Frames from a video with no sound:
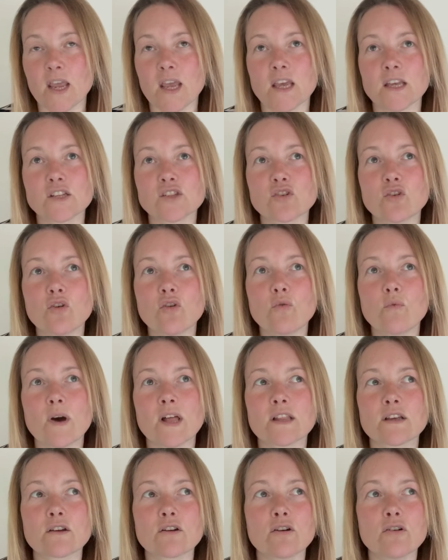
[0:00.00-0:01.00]
It's all
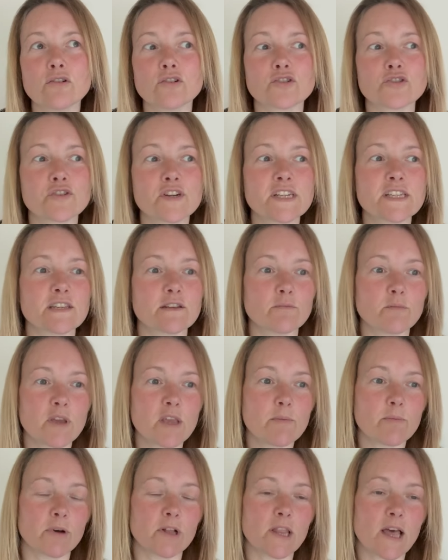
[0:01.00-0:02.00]
well and good treating
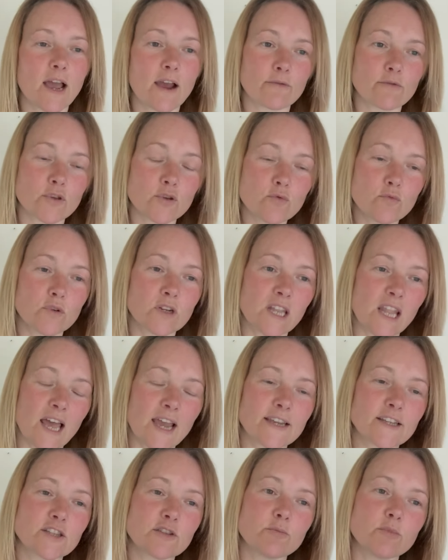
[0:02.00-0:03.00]
people how you would
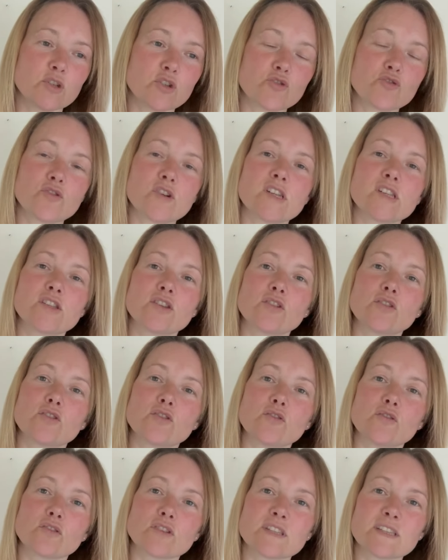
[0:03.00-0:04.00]
like to be treated
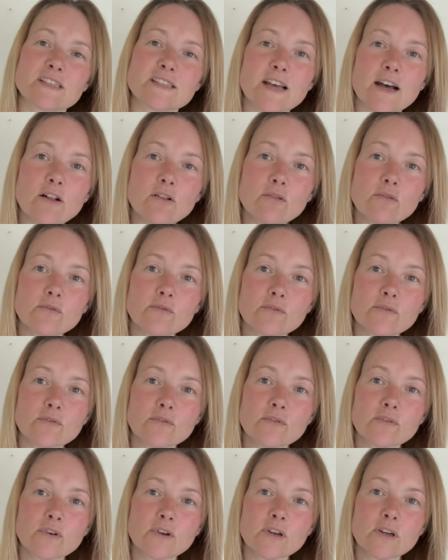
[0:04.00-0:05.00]

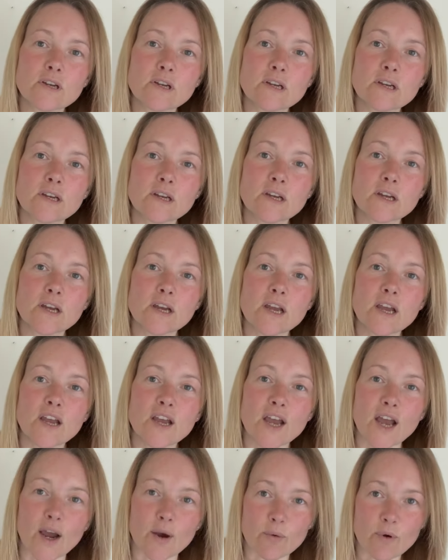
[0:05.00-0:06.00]
yourself.
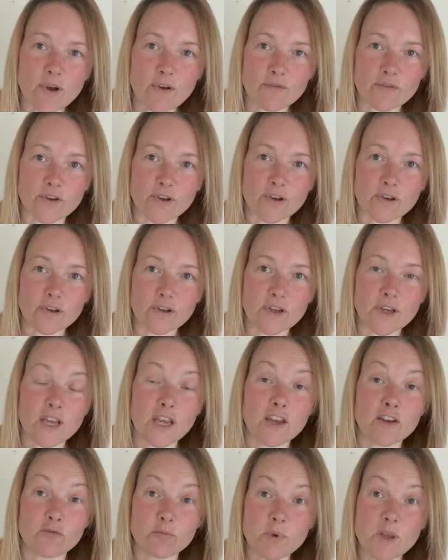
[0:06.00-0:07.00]
However,
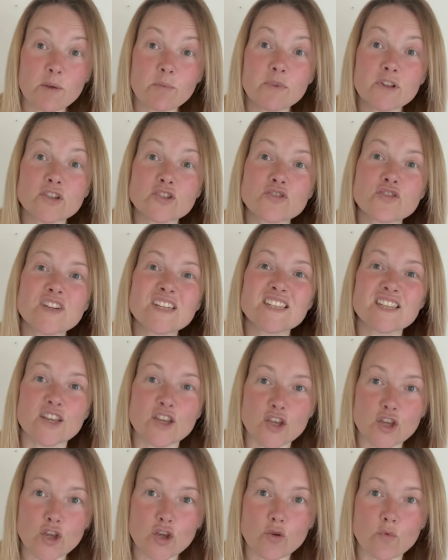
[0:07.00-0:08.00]
if people are
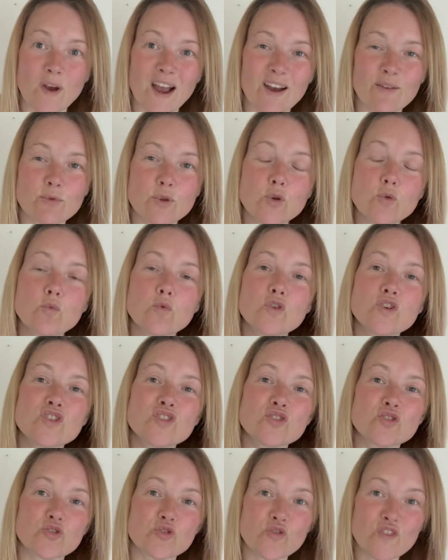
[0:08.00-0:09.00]
treating you how you
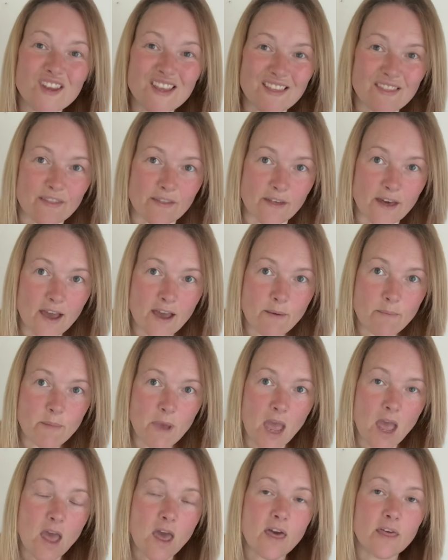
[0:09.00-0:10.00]
wouldn't treat
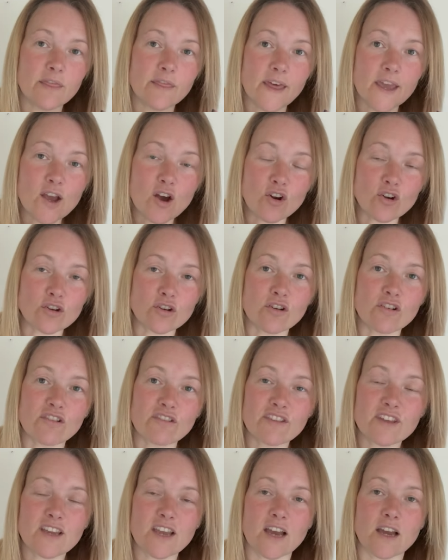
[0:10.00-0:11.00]
them, they are
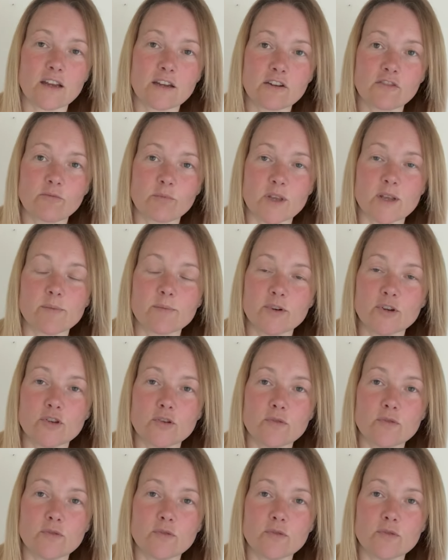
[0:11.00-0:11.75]
not the kind of people